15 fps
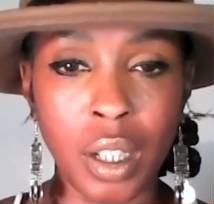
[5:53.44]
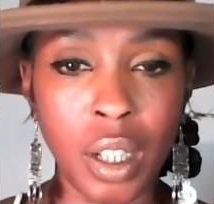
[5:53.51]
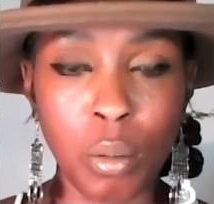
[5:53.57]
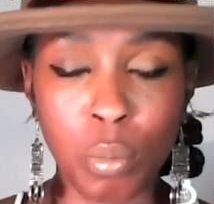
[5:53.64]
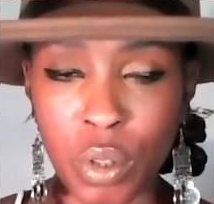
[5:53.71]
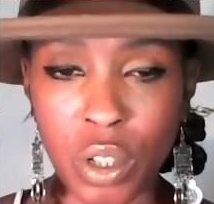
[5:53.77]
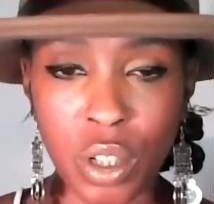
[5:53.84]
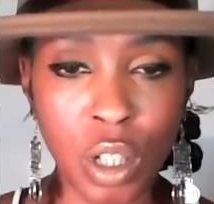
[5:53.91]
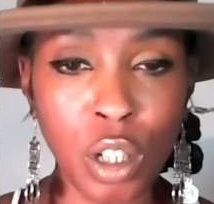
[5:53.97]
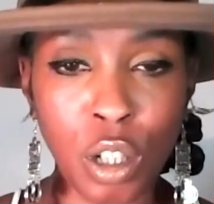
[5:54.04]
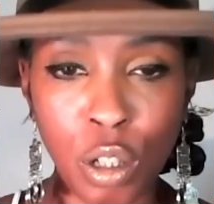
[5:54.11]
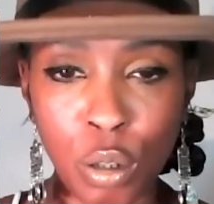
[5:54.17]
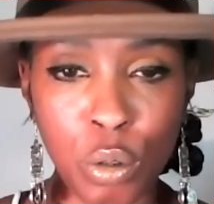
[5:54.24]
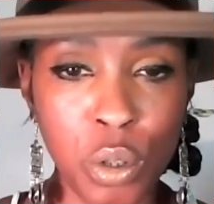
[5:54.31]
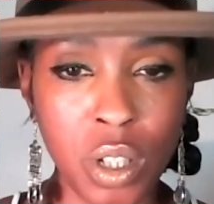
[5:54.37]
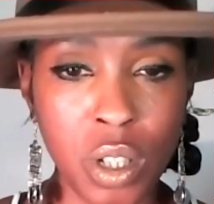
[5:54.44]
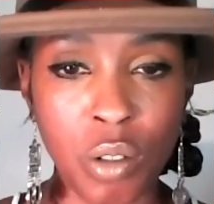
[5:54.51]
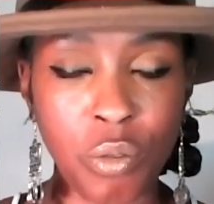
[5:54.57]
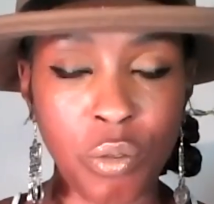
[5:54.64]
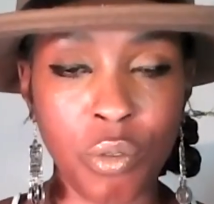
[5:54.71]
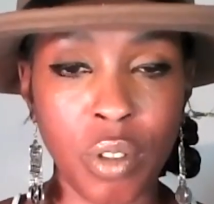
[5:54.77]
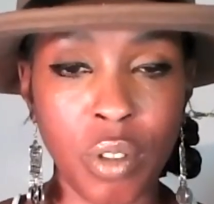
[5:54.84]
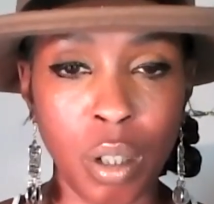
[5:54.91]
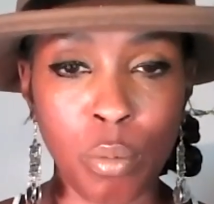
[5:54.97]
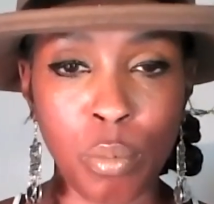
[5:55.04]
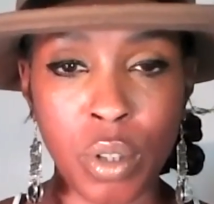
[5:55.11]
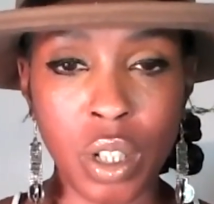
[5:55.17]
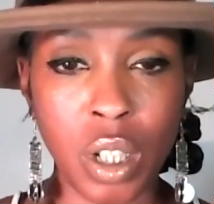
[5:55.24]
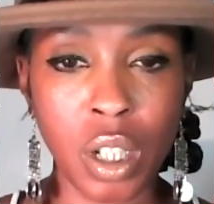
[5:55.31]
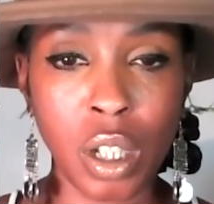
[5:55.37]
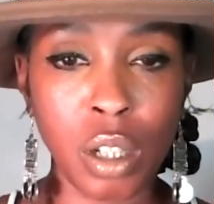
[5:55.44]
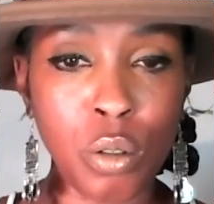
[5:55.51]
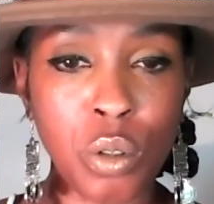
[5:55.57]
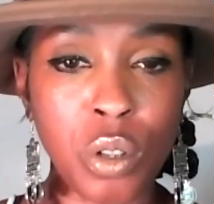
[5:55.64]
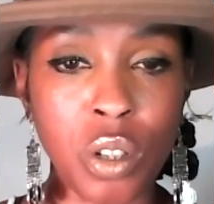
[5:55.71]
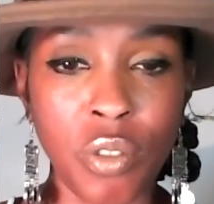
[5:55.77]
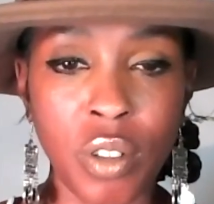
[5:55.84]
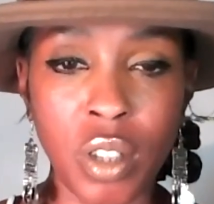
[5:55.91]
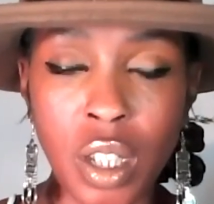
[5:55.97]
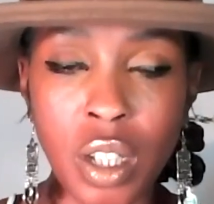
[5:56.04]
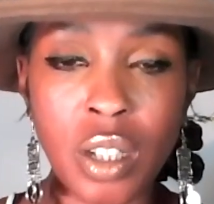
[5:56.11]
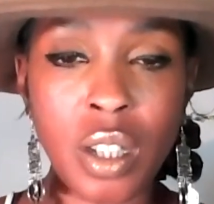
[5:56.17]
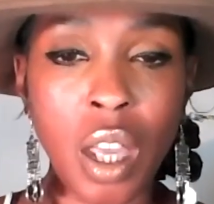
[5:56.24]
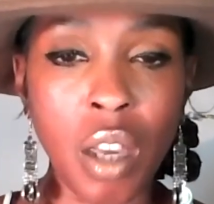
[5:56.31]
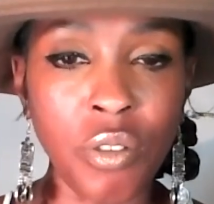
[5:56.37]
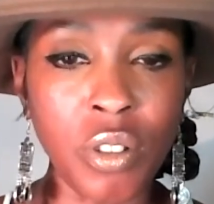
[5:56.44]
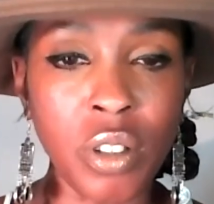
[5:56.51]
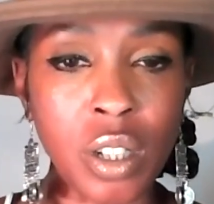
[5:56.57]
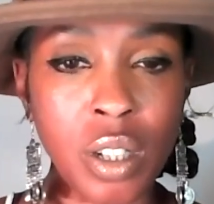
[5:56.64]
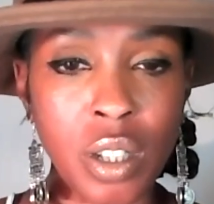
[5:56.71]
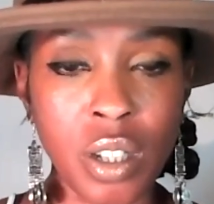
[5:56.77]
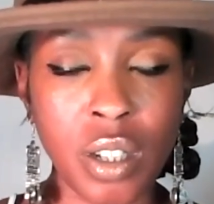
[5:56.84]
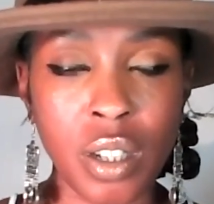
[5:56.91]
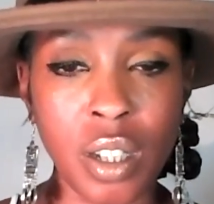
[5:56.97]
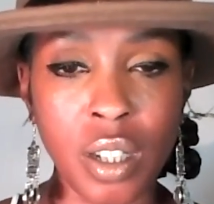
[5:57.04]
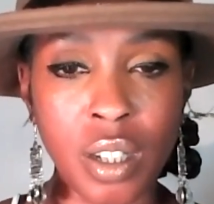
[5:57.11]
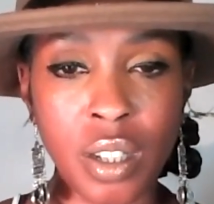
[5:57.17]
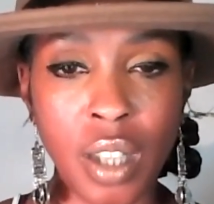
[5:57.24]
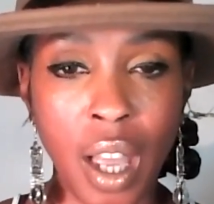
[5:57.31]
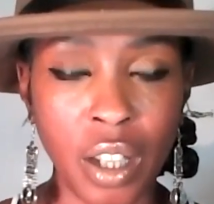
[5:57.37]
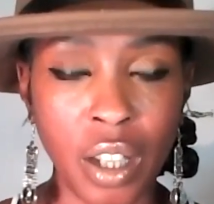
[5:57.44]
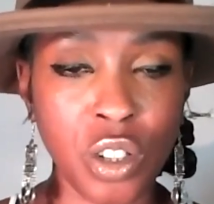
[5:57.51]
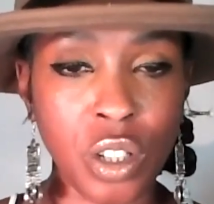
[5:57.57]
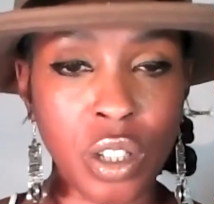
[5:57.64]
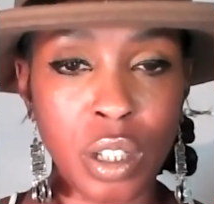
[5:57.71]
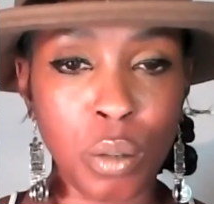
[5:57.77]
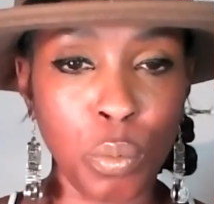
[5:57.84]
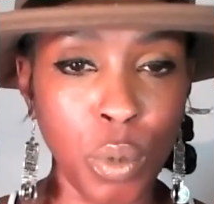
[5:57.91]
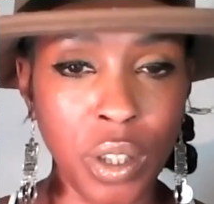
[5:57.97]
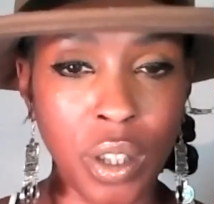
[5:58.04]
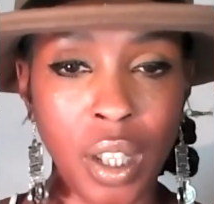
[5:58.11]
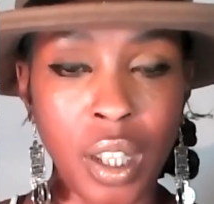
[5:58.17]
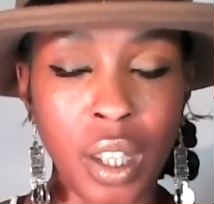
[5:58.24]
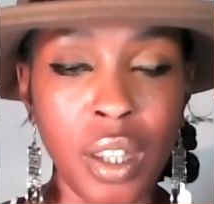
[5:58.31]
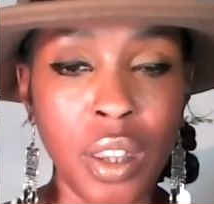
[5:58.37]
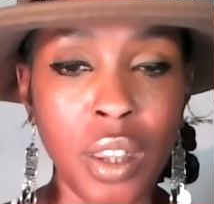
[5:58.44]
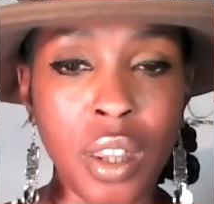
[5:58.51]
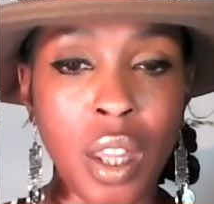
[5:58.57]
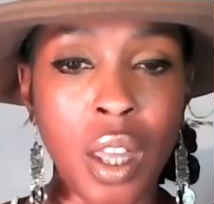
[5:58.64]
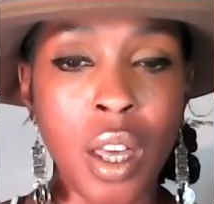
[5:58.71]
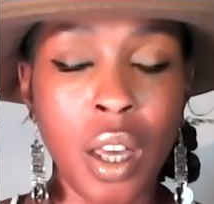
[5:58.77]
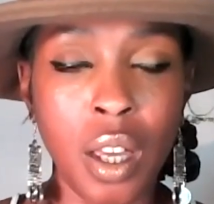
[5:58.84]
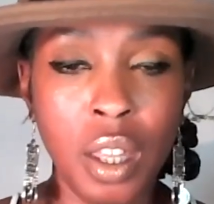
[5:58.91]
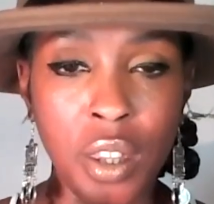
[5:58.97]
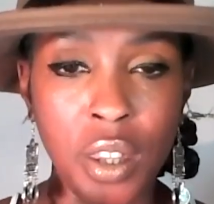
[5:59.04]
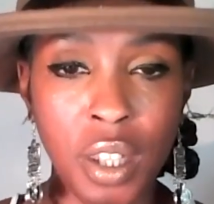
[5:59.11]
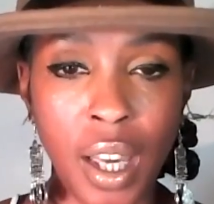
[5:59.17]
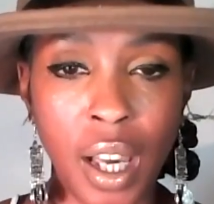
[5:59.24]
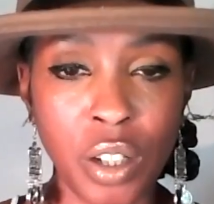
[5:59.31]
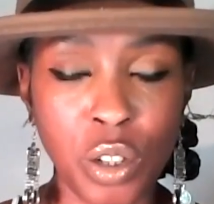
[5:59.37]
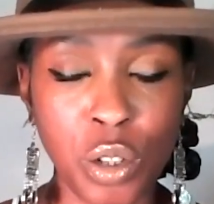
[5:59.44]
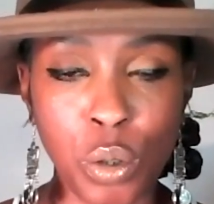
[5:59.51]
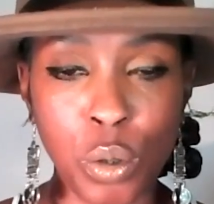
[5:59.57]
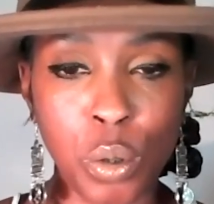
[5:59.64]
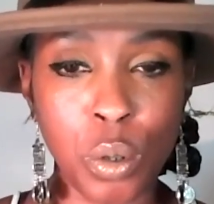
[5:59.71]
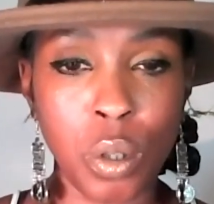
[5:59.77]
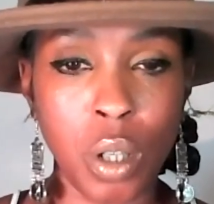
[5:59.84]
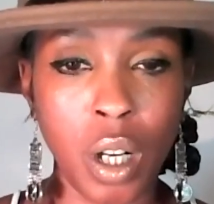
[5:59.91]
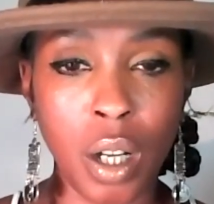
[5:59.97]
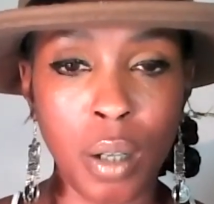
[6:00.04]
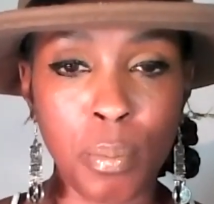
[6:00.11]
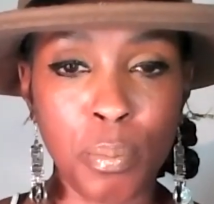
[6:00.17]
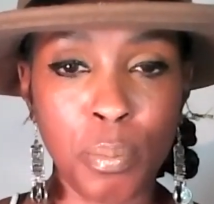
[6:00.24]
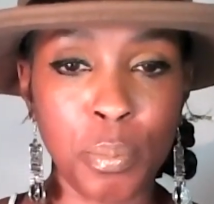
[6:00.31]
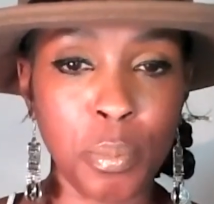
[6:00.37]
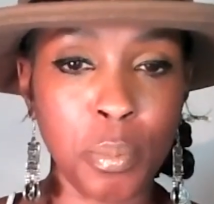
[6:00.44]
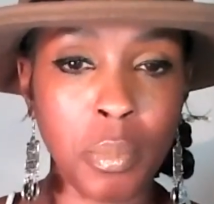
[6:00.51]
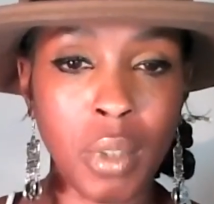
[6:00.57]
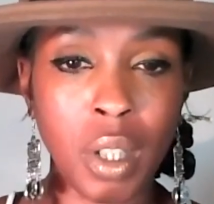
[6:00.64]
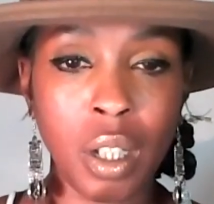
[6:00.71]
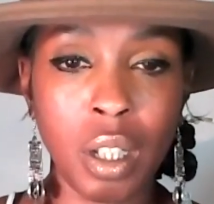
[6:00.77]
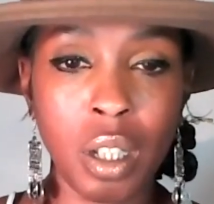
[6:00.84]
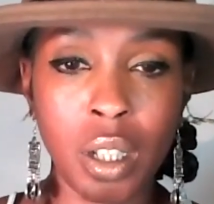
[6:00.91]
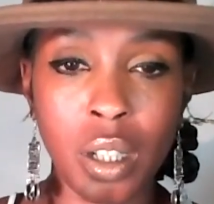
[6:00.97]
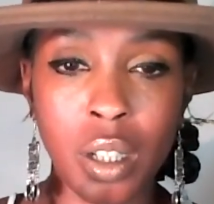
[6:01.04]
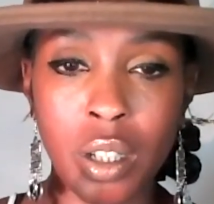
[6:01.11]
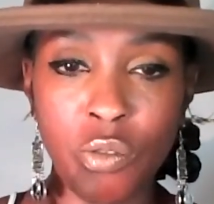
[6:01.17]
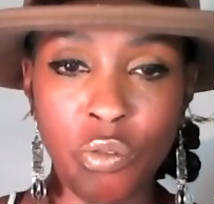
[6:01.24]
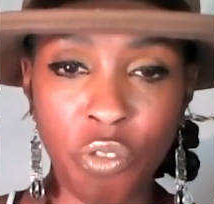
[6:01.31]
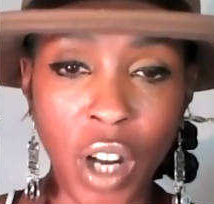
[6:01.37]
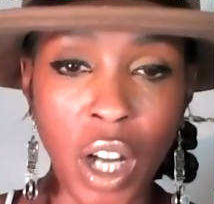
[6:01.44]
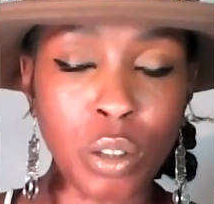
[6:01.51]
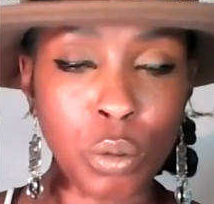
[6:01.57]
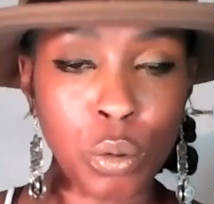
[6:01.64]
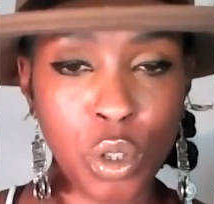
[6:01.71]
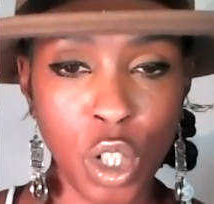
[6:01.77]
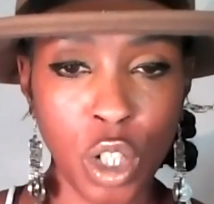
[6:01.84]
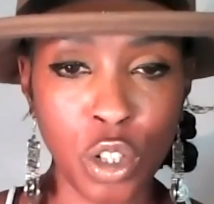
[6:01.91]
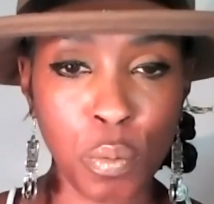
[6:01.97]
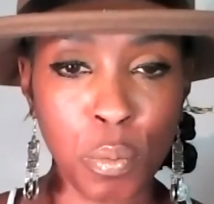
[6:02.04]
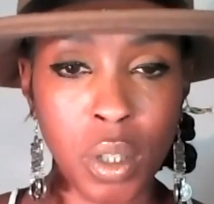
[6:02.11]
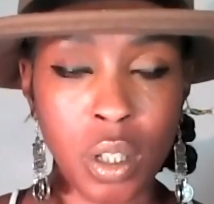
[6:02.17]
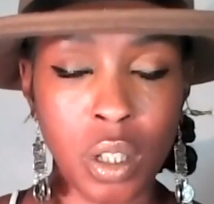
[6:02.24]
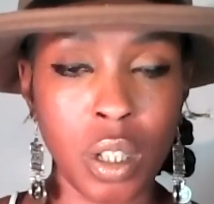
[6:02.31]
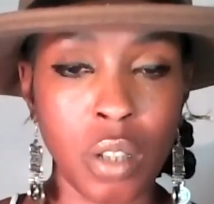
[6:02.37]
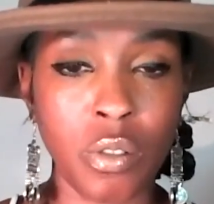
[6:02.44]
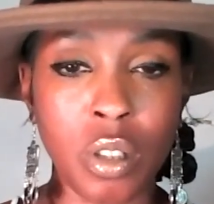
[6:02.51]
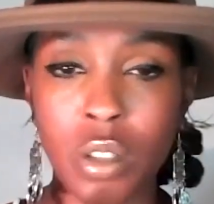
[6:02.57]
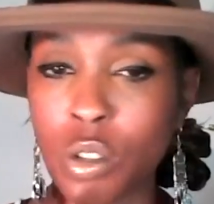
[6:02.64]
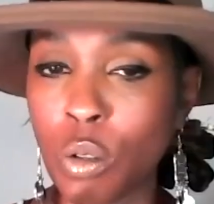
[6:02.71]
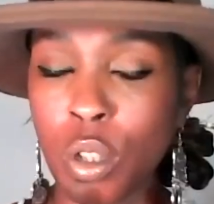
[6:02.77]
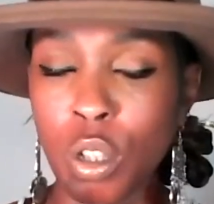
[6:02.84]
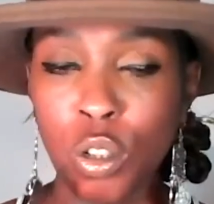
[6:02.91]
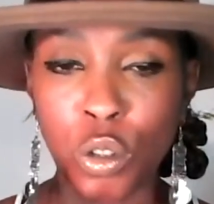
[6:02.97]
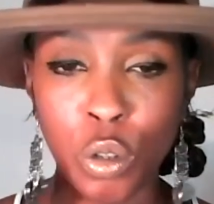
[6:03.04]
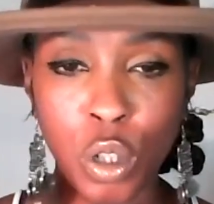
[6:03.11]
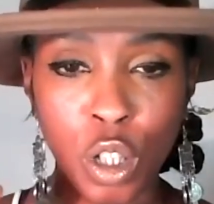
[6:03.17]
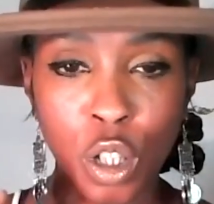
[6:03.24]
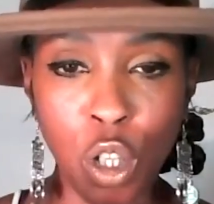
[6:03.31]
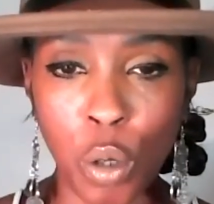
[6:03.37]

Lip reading: It was conclusive. It was conclusive. And this evidence is actually within the actual final judgment, so that you can